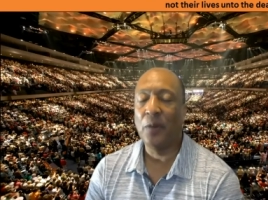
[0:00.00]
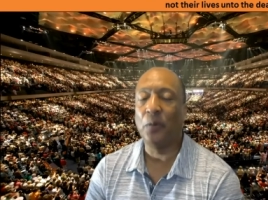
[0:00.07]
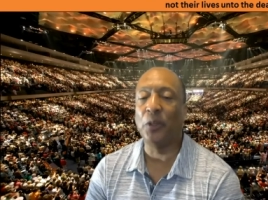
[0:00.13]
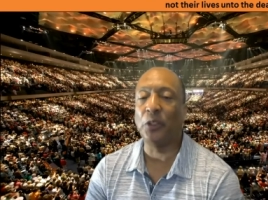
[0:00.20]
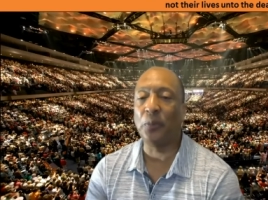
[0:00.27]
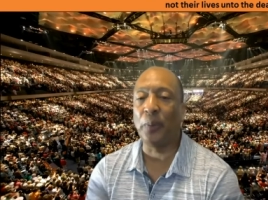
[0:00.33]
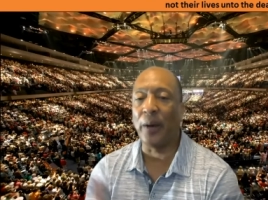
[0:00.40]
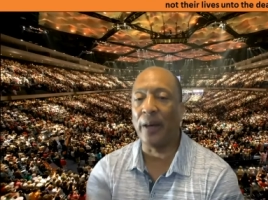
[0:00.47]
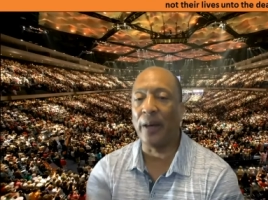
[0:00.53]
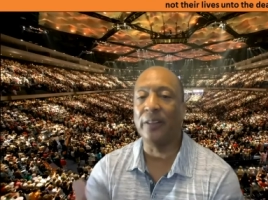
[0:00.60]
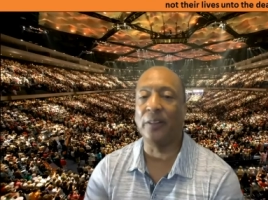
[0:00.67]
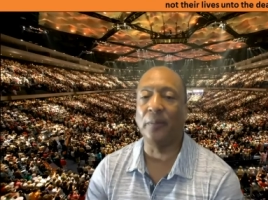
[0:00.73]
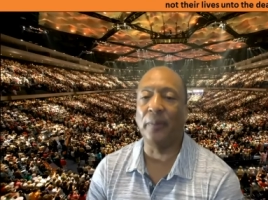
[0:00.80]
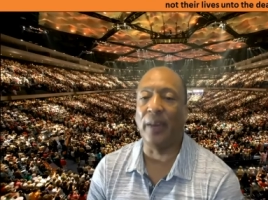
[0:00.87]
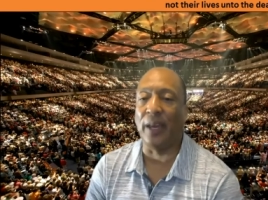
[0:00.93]
Which part
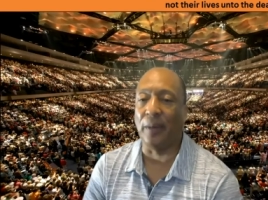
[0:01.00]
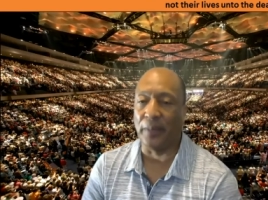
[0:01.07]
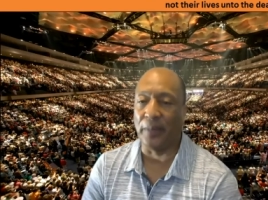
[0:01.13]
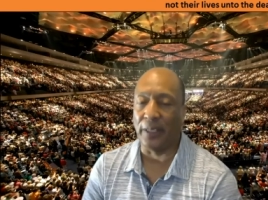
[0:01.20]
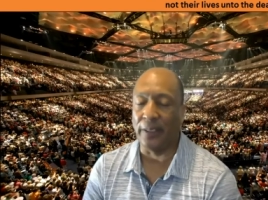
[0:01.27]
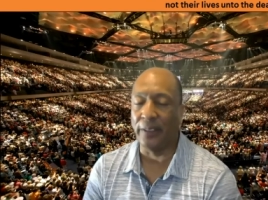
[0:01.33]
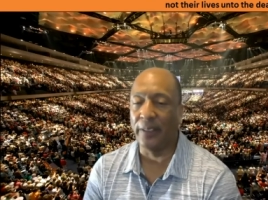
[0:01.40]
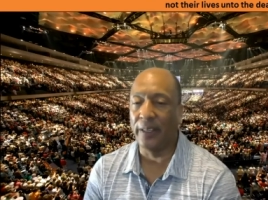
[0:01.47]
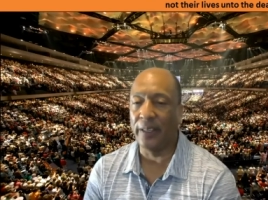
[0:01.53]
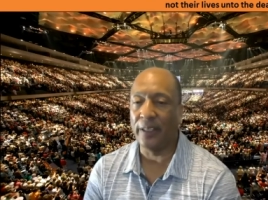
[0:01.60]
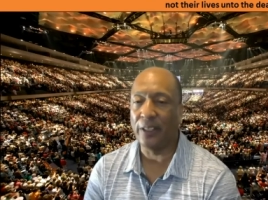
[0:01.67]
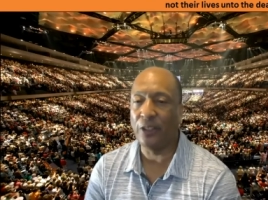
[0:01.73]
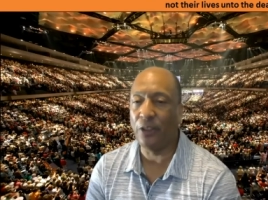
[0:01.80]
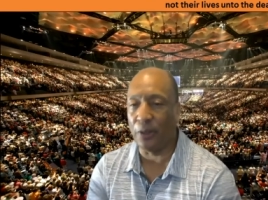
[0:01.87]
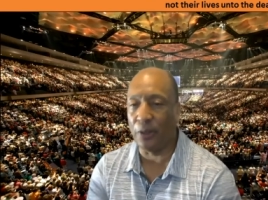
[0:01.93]
of the
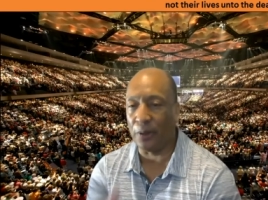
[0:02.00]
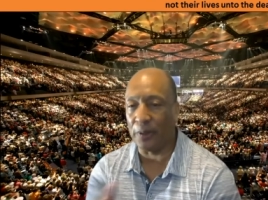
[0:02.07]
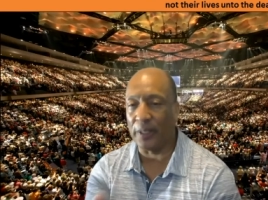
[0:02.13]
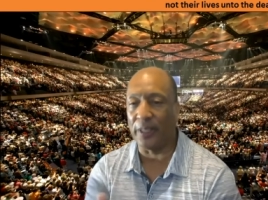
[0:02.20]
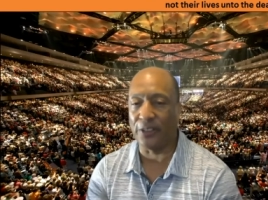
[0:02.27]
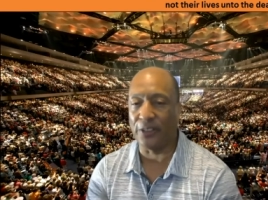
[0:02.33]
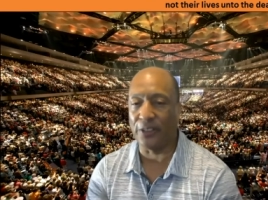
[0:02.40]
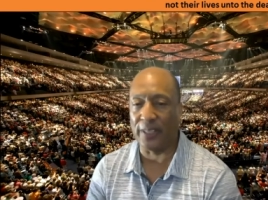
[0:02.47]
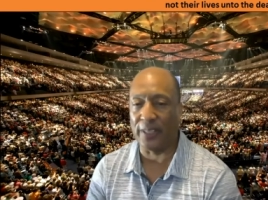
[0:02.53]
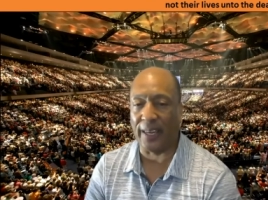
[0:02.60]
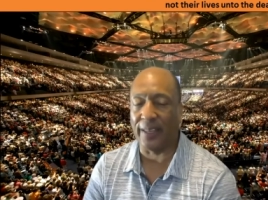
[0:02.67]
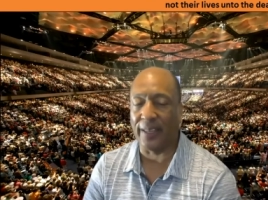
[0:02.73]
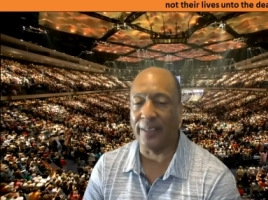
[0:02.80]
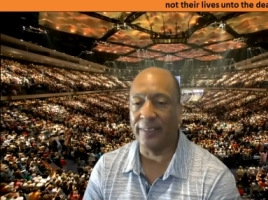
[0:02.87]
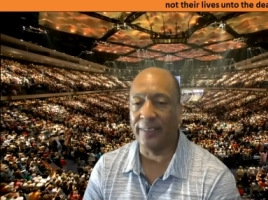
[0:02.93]
commandment you don't
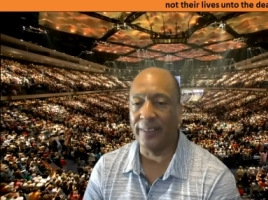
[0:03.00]
understand?